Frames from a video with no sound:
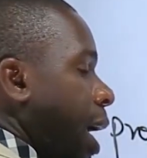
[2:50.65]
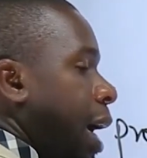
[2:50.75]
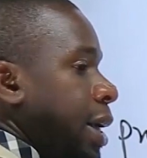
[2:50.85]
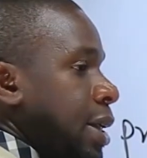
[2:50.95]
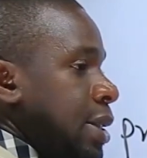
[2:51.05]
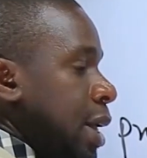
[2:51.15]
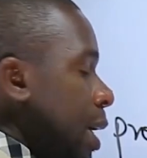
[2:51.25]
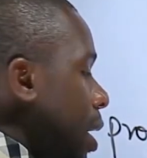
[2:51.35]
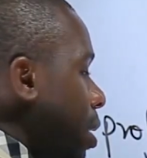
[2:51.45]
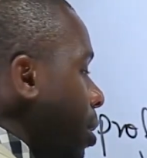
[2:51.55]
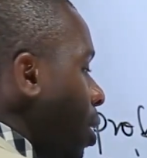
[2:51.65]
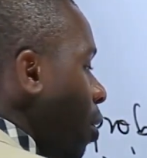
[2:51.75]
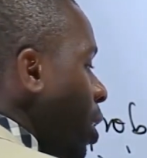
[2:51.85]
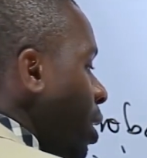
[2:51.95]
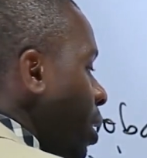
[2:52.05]
and the second
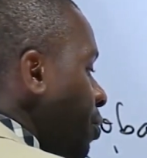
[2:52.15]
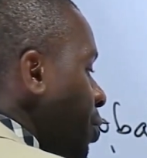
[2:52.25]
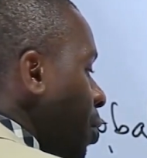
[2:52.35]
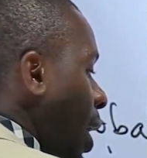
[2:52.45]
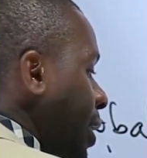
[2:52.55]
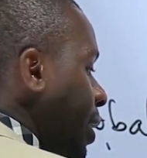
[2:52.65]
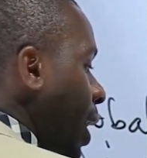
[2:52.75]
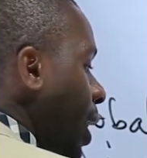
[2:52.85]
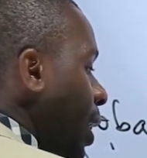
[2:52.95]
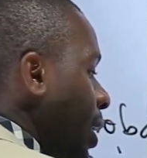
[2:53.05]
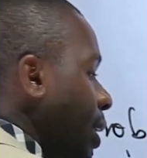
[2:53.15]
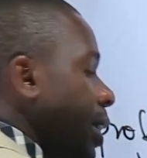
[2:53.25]
coin gives you a tail,